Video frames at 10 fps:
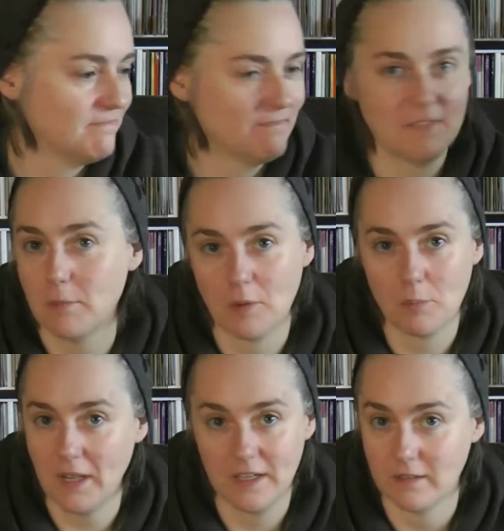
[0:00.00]
I'm
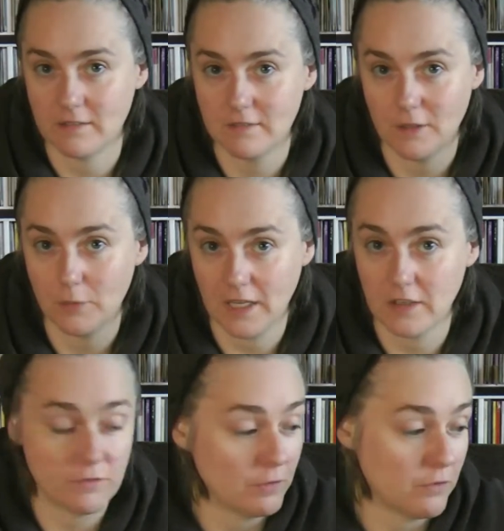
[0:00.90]
not buying a
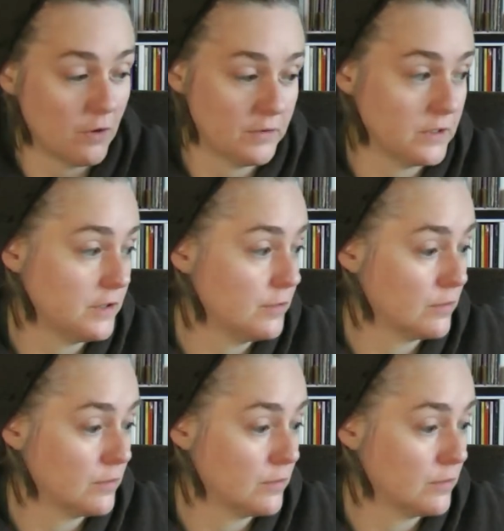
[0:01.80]
record for 400 euro.